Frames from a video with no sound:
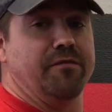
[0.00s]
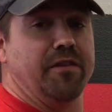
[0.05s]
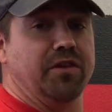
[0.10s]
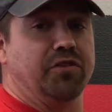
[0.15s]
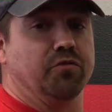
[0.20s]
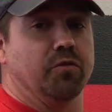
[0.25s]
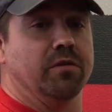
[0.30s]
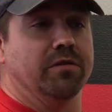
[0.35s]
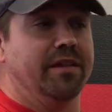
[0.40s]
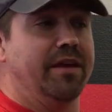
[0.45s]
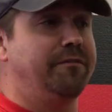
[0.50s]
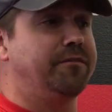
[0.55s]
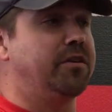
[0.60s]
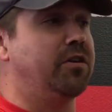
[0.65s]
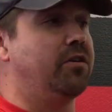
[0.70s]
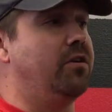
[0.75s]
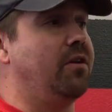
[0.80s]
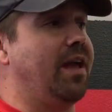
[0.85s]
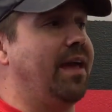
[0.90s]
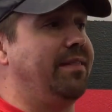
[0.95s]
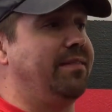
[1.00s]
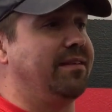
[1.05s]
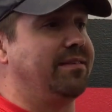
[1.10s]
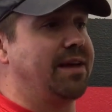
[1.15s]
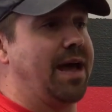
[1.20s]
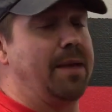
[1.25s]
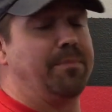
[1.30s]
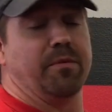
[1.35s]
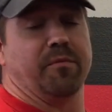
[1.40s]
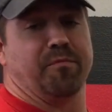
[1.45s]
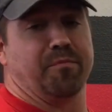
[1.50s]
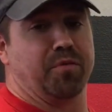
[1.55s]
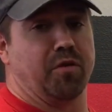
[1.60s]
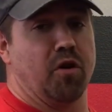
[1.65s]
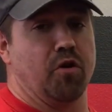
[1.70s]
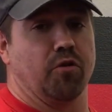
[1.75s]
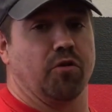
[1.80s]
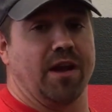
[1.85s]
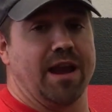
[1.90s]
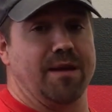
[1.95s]
individual lifter and the type of
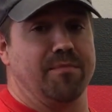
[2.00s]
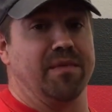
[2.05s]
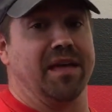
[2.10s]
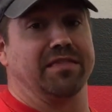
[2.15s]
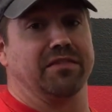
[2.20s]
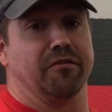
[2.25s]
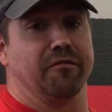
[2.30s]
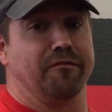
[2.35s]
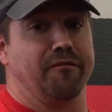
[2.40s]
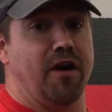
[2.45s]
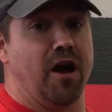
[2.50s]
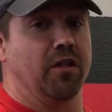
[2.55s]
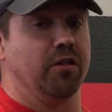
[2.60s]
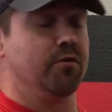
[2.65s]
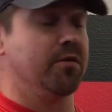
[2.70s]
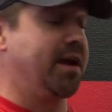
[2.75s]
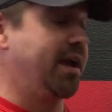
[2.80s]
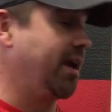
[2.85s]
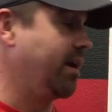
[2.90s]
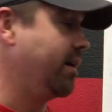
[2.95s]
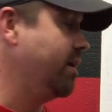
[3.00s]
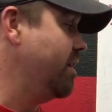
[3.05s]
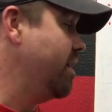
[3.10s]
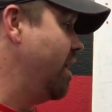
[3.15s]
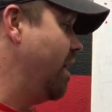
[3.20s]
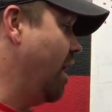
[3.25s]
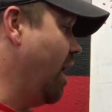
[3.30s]
program that they're following.